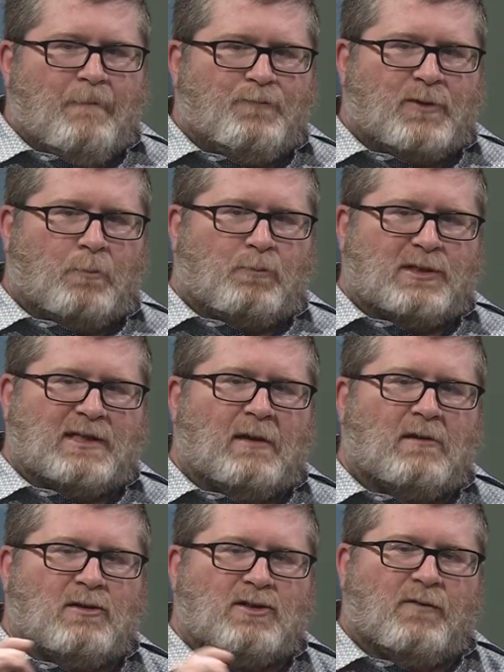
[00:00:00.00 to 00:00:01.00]
the
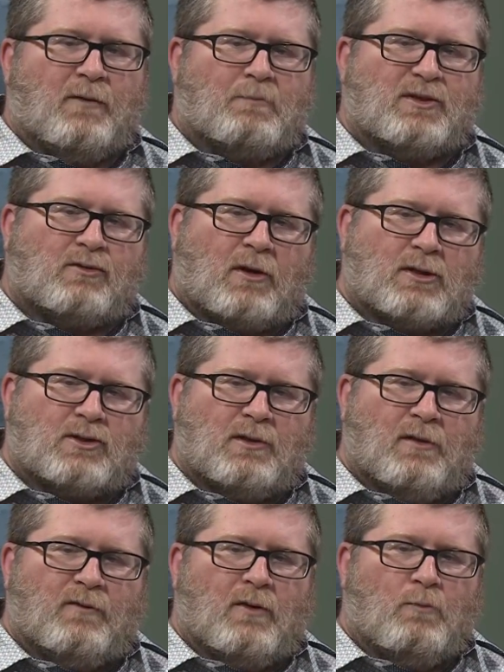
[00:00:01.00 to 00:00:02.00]
percentage of
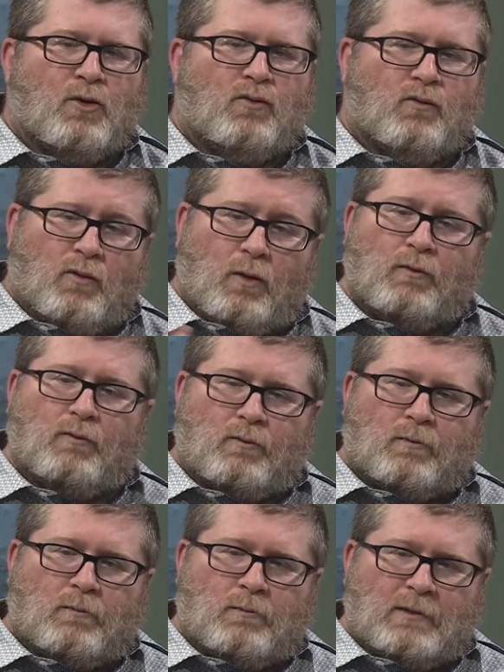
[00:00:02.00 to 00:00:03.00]
obstruction of the moon will
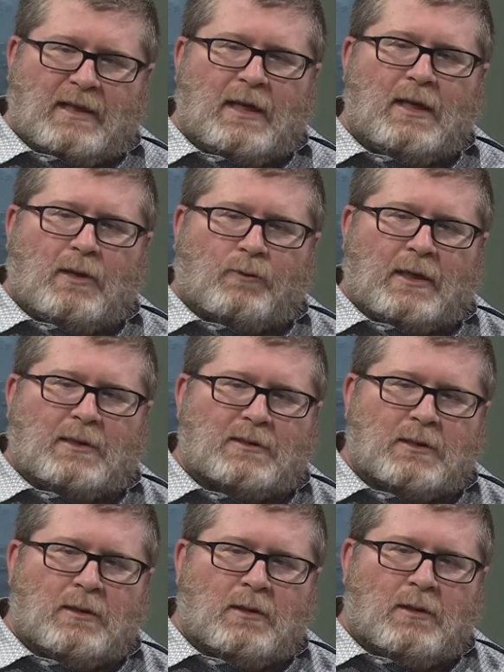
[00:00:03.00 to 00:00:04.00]

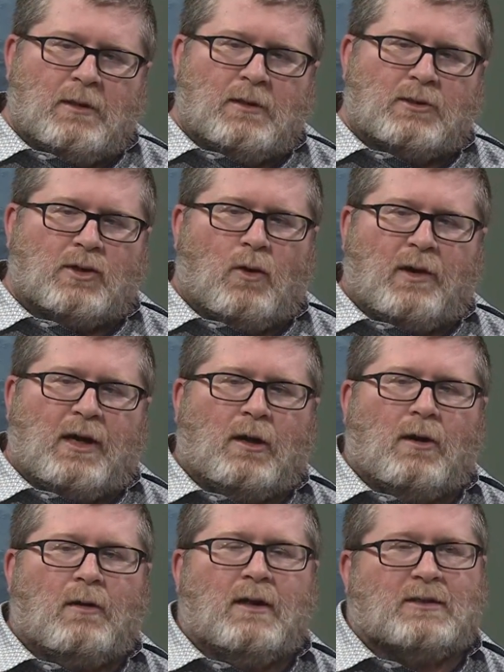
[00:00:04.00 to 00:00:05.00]
decrease. So
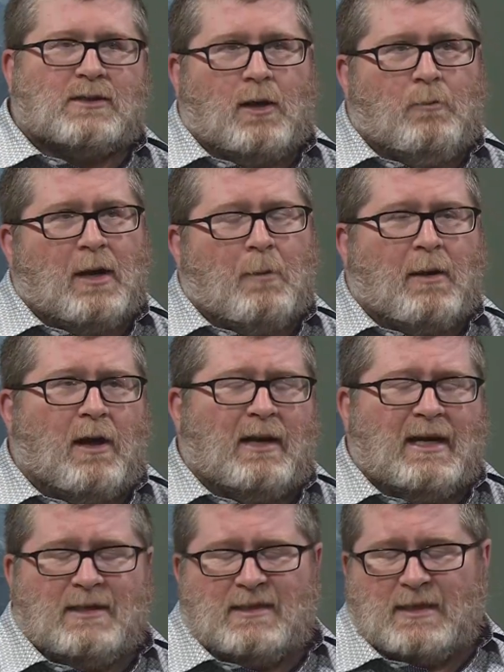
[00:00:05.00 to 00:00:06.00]
here it's going to be about
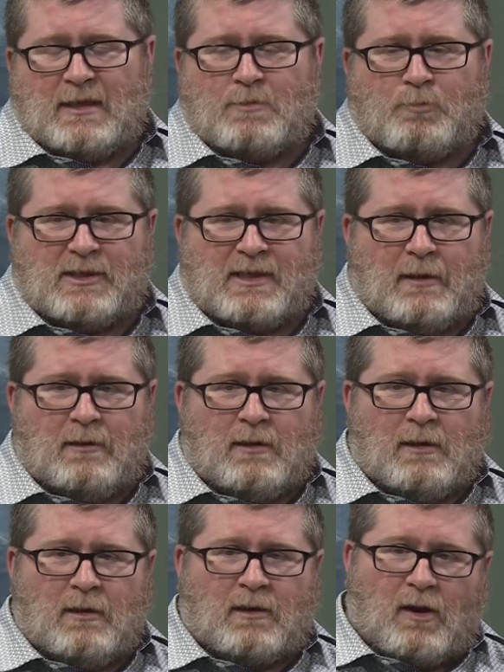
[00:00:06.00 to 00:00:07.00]
86%
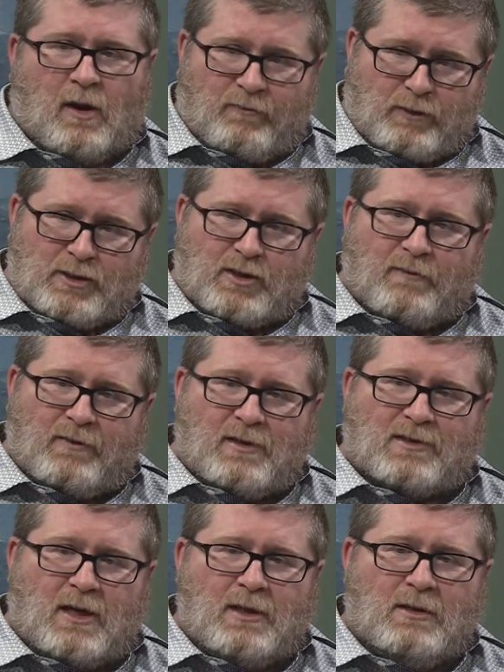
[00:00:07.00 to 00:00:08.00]
coverage of the
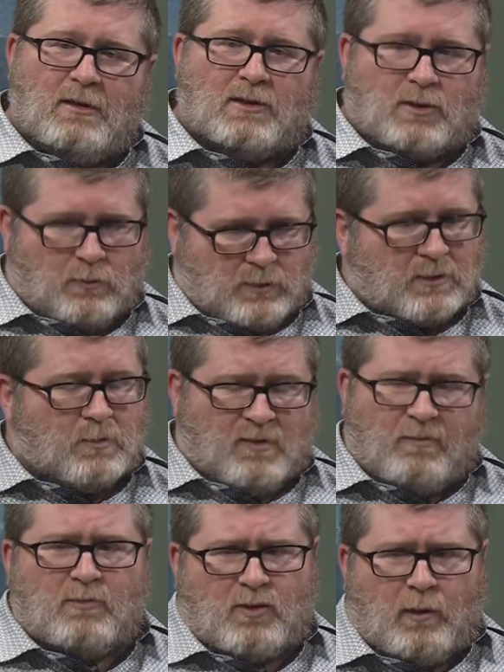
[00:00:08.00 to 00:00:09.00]
sun. So it's
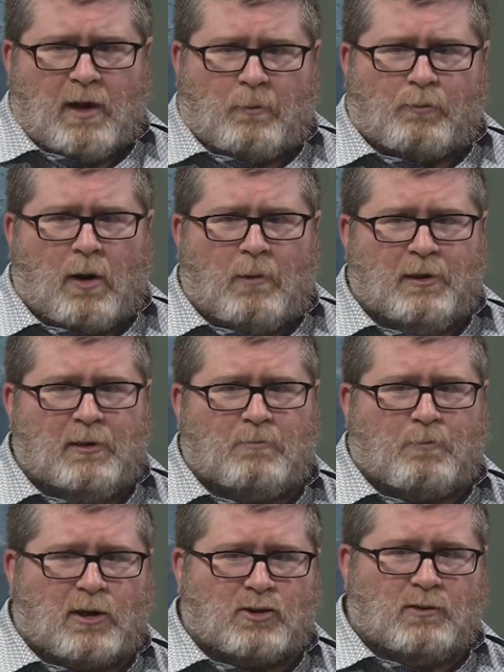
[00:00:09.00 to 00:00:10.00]
quite a
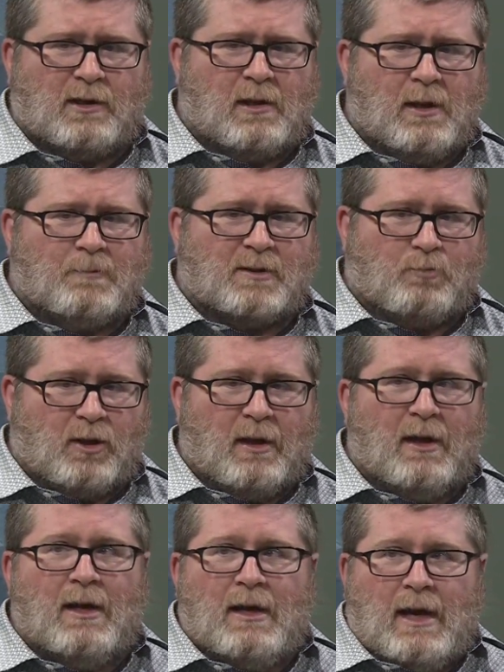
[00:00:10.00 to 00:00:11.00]
prominent partial eclipse, but
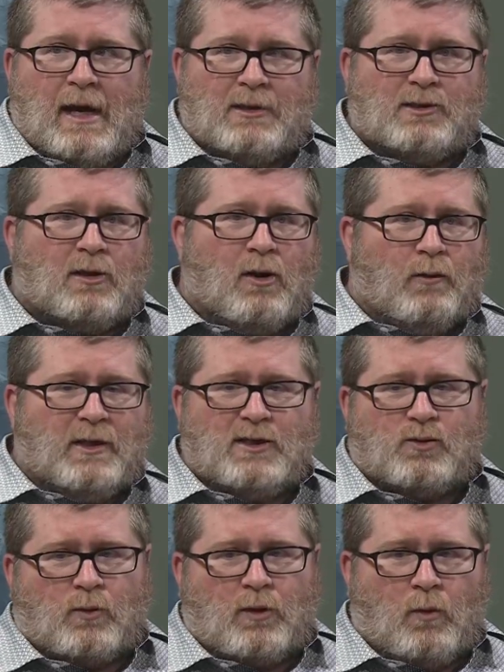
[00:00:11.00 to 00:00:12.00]
as you go
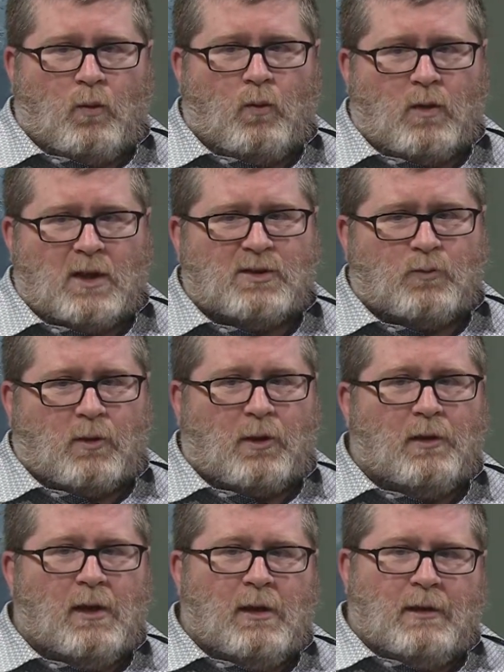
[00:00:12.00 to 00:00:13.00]
eastward or
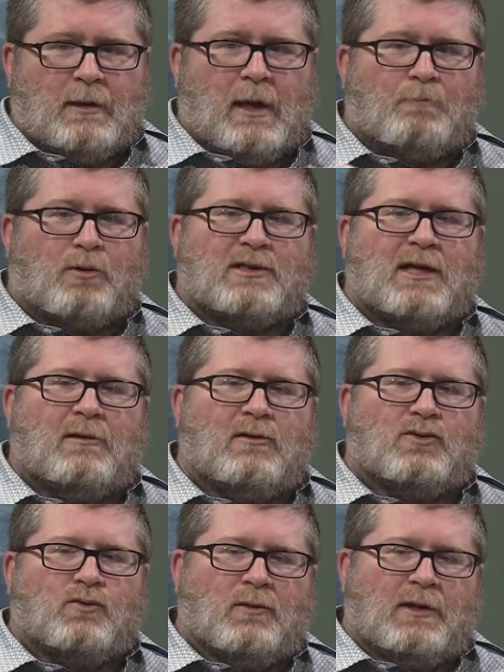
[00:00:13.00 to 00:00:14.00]
westward, that
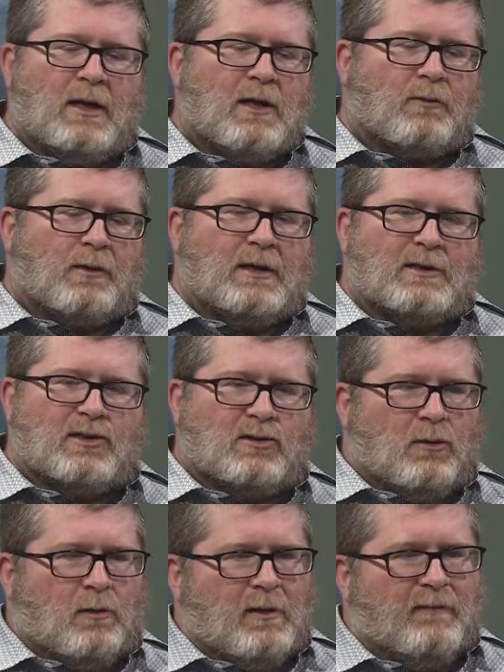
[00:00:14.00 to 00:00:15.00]
percentage will decrease
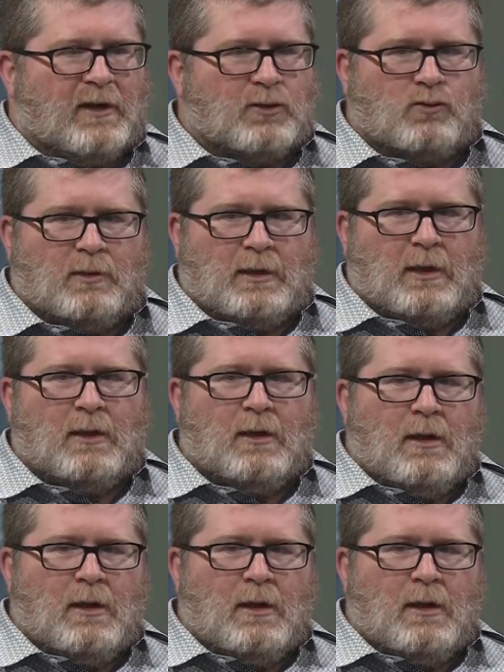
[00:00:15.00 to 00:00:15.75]
till eventually